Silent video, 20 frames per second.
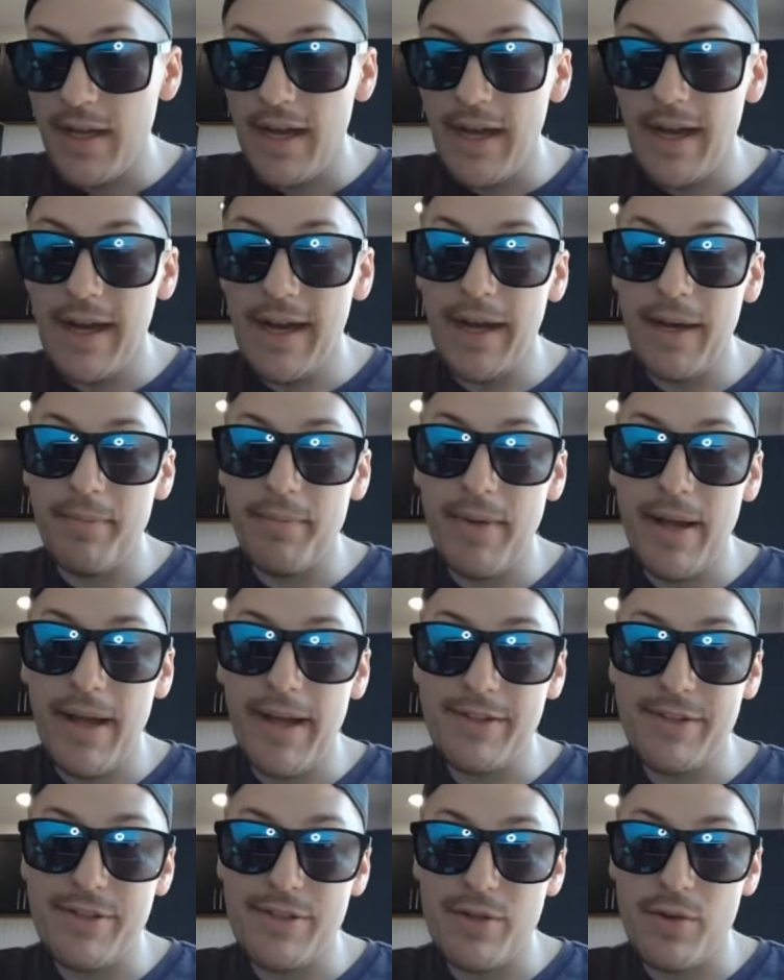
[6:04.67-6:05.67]

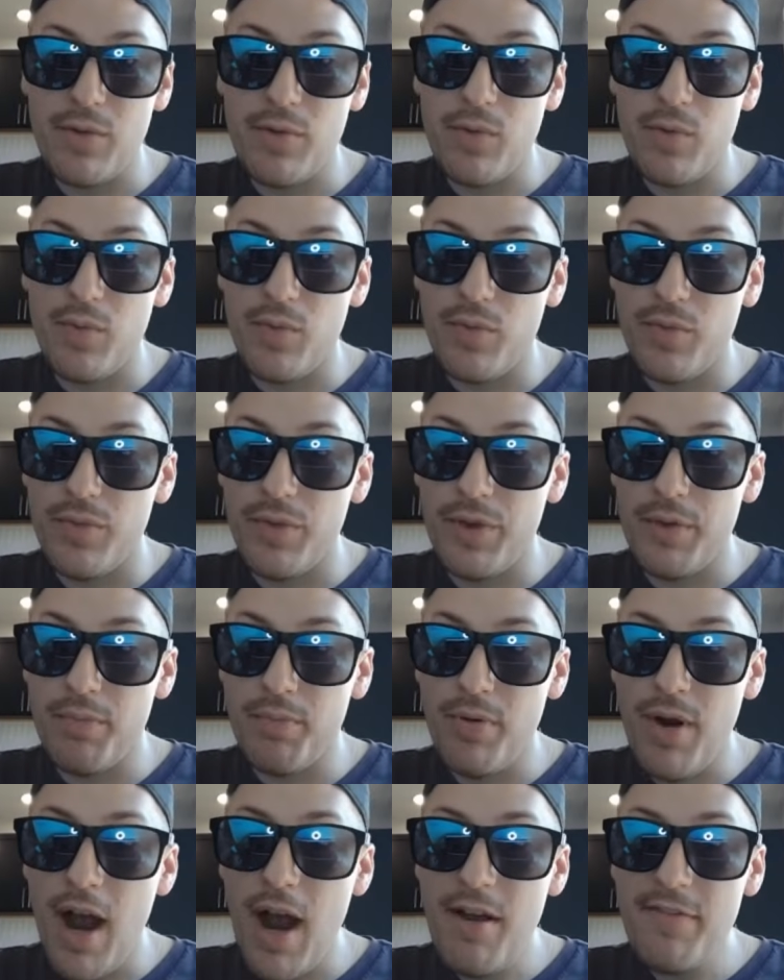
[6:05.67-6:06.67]
And so the
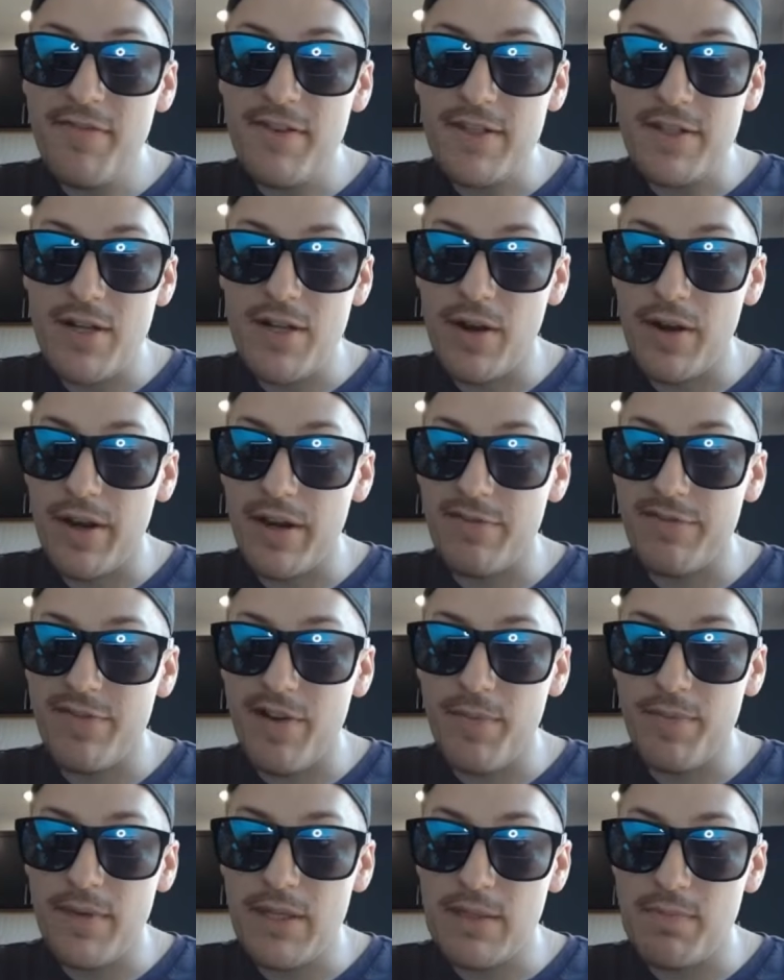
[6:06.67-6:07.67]
profit target
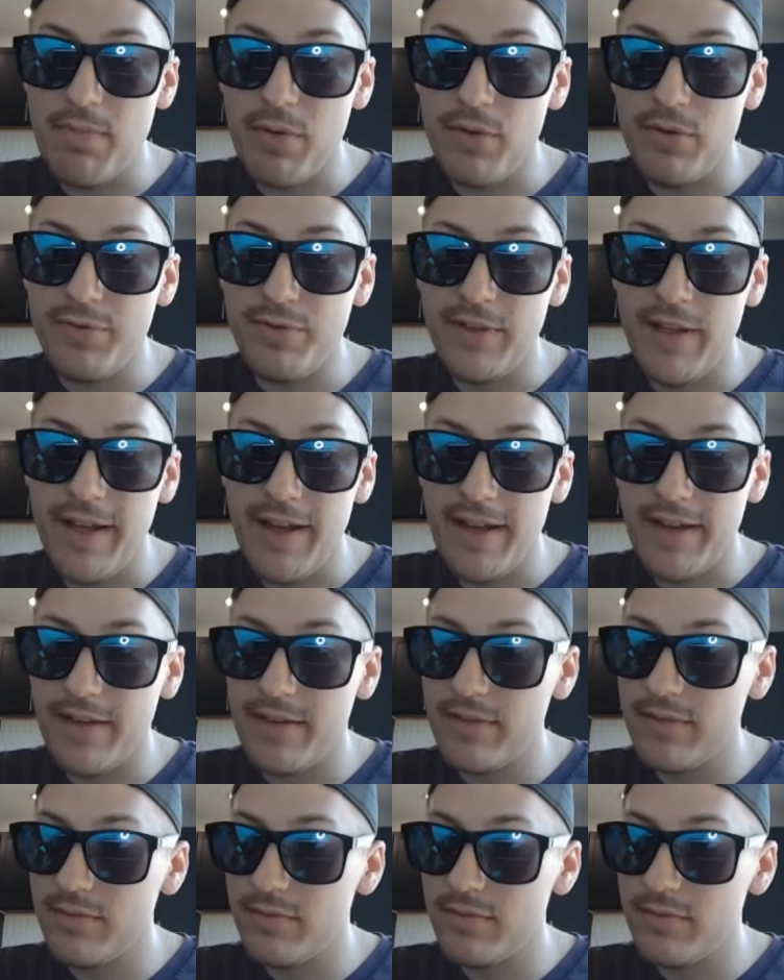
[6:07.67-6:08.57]
from this bull flag,